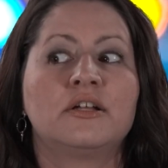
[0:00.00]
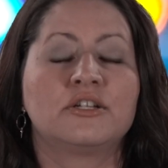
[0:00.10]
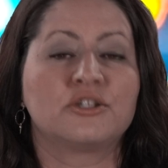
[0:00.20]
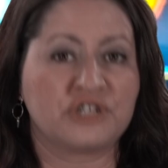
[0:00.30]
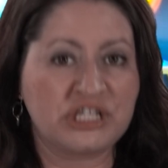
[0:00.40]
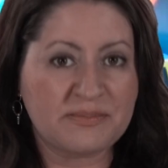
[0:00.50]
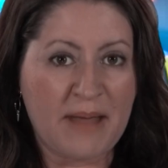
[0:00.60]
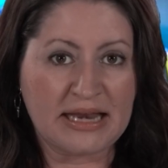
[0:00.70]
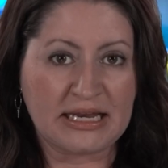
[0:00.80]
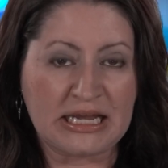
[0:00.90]
So she's
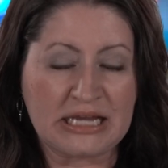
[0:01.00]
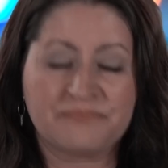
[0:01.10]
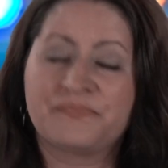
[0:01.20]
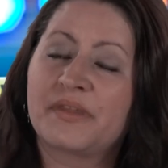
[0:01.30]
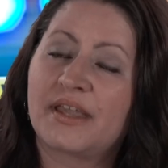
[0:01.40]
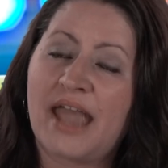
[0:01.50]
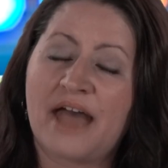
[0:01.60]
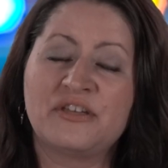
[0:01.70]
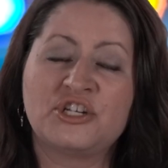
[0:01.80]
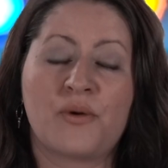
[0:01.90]
panicking.
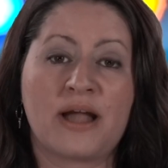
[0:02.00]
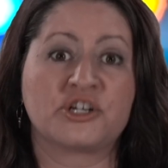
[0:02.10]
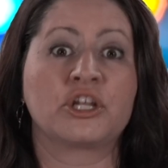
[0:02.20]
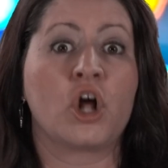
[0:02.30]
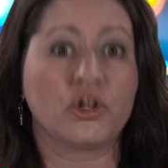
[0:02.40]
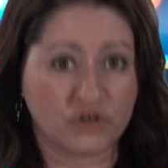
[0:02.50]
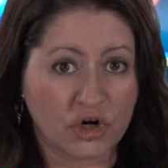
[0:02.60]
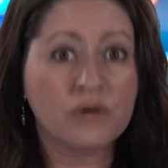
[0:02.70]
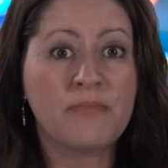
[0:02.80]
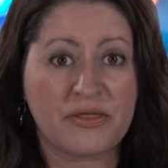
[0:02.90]
Kathy Jo actually calls
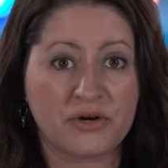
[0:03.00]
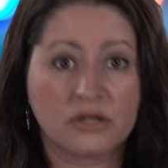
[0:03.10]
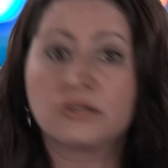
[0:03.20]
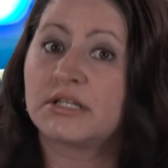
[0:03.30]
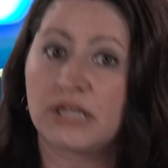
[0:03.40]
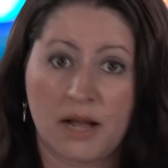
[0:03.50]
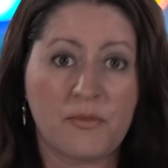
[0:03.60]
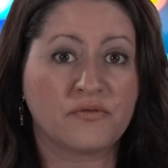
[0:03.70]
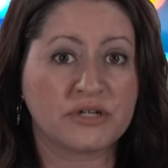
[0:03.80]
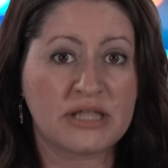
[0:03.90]
her mother to come
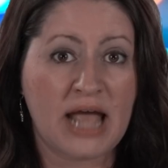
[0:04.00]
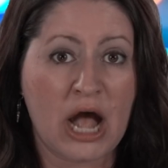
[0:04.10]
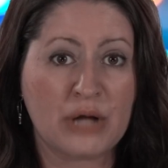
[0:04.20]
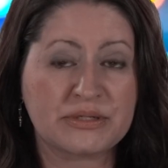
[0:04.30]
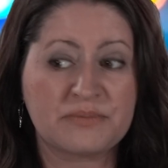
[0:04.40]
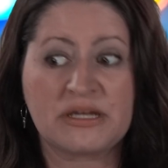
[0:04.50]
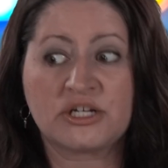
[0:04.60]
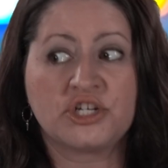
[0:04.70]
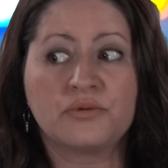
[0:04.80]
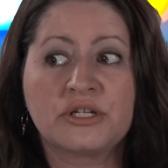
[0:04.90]
over to the house
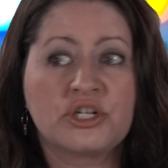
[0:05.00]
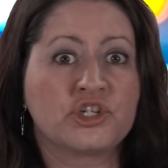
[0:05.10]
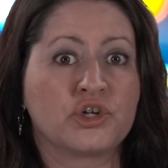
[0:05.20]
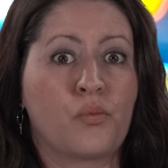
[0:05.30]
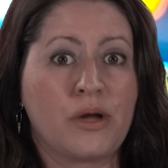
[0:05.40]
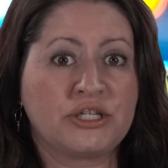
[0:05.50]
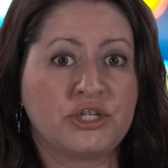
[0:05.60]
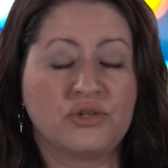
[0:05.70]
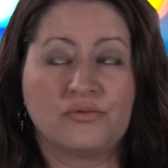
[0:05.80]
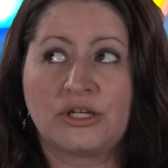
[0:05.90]
because she wasn't sure what to do.